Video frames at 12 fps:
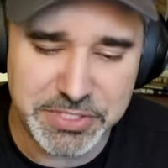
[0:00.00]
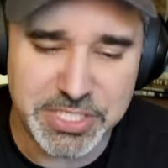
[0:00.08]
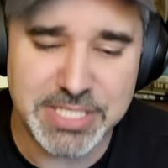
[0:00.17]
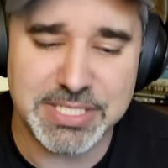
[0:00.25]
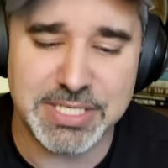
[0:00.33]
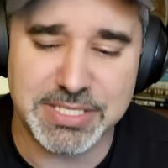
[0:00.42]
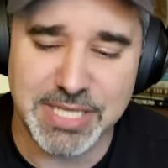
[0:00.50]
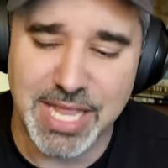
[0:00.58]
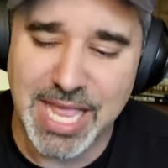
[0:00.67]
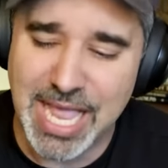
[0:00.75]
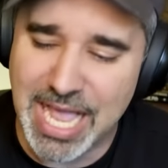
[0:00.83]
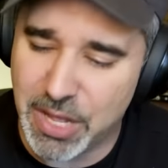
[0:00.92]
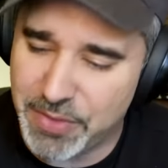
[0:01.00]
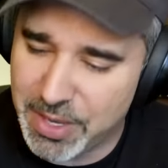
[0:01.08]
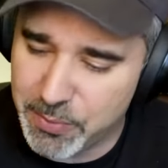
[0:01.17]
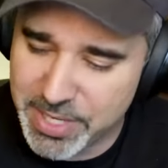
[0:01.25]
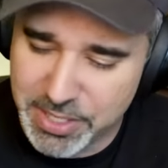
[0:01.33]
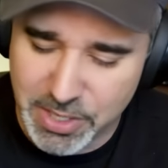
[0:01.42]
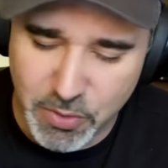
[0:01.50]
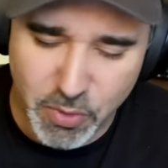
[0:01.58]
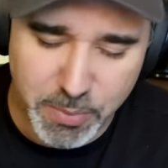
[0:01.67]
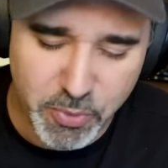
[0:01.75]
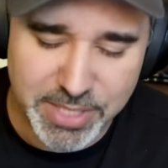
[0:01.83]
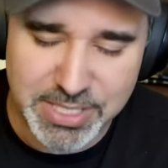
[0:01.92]
Jesus, how that we can
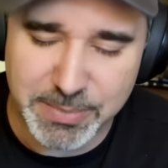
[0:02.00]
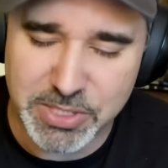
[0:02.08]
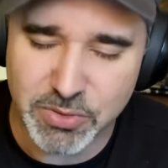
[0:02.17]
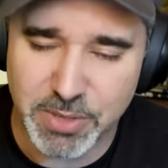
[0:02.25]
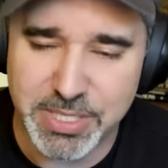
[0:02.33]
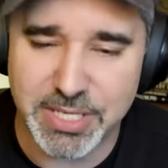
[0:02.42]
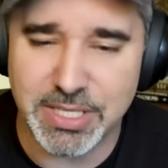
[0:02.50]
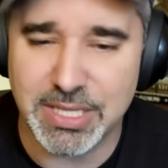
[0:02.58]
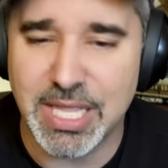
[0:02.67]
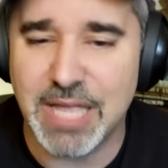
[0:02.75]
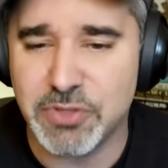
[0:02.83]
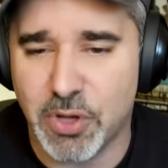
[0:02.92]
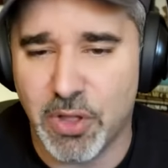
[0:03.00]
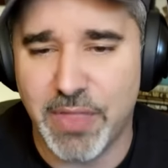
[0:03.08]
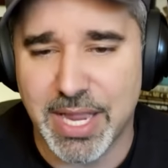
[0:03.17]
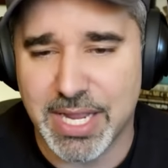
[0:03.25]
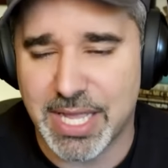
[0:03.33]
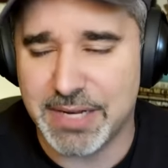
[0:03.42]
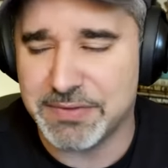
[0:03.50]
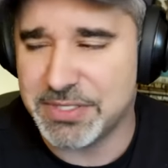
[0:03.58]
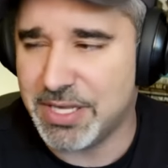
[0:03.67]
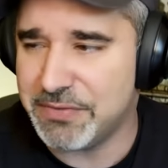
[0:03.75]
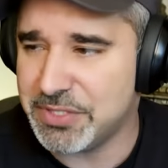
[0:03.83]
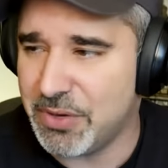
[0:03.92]
incorporate them into our daily lives, all that kind of
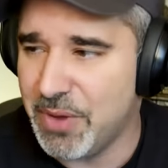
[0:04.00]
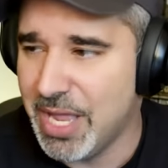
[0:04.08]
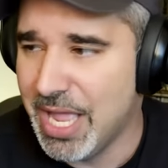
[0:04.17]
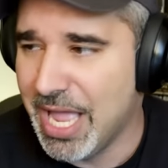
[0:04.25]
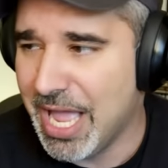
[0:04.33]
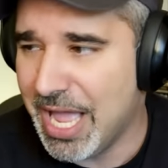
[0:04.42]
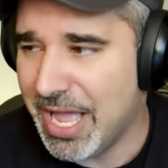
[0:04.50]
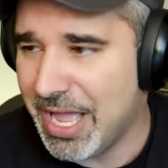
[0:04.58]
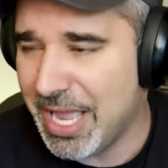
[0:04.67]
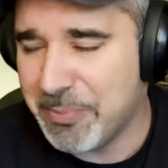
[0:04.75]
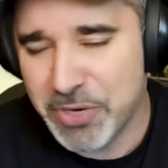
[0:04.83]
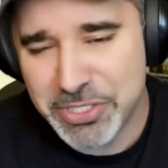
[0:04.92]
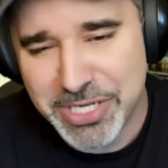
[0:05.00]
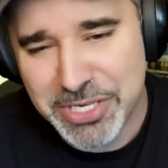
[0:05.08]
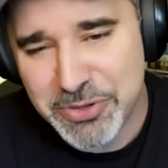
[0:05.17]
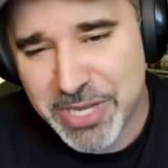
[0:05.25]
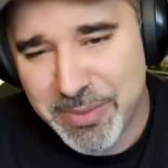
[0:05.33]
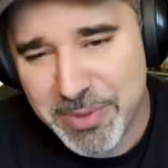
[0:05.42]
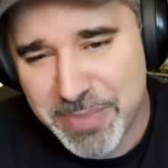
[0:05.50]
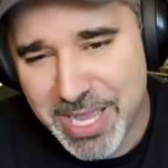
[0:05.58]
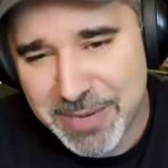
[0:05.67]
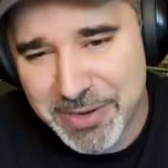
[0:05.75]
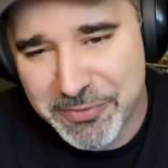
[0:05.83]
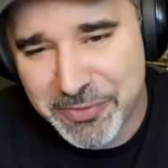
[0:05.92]
stuff. So uh, I appreciate you coming back, my